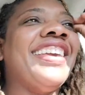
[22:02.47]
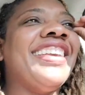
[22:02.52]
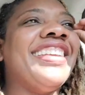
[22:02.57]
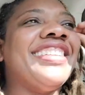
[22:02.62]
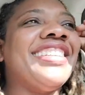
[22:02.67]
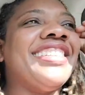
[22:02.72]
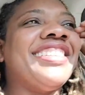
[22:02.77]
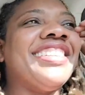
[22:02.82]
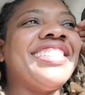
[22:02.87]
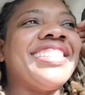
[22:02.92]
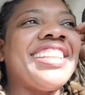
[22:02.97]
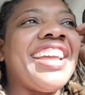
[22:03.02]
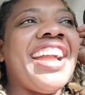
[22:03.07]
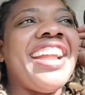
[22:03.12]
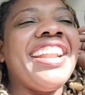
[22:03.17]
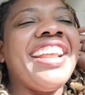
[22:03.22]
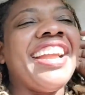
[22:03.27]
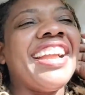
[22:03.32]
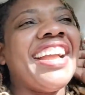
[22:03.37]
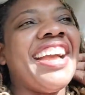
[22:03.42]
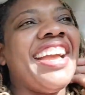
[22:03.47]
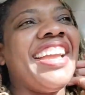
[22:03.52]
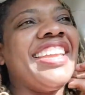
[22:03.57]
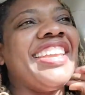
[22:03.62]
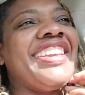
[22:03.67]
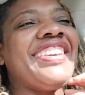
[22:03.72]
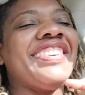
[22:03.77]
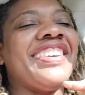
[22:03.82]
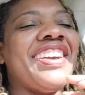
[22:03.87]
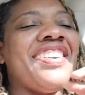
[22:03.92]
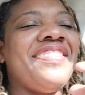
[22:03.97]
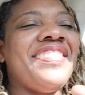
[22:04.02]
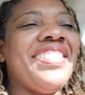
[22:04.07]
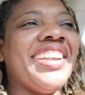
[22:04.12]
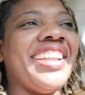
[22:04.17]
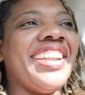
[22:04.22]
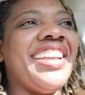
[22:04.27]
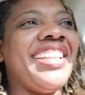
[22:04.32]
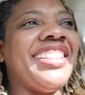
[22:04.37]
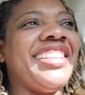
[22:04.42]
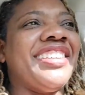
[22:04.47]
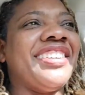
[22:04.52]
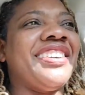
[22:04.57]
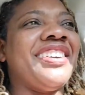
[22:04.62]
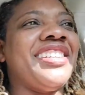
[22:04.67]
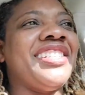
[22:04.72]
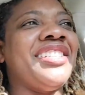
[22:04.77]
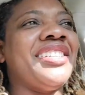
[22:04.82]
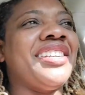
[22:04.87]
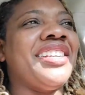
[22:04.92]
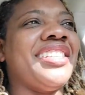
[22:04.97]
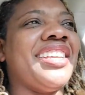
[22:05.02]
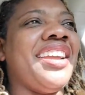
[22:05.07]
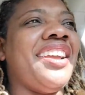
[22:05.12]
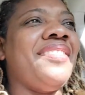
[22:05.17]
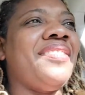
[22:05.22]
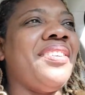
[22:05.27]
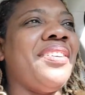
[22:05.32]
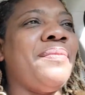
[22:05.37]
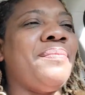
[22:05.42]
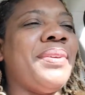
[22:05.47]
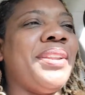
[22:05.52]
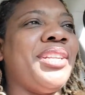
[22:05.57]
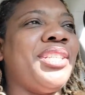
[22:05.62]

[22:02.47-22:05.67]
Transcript: He just said Skynet got you. I'm looking at the question because I have a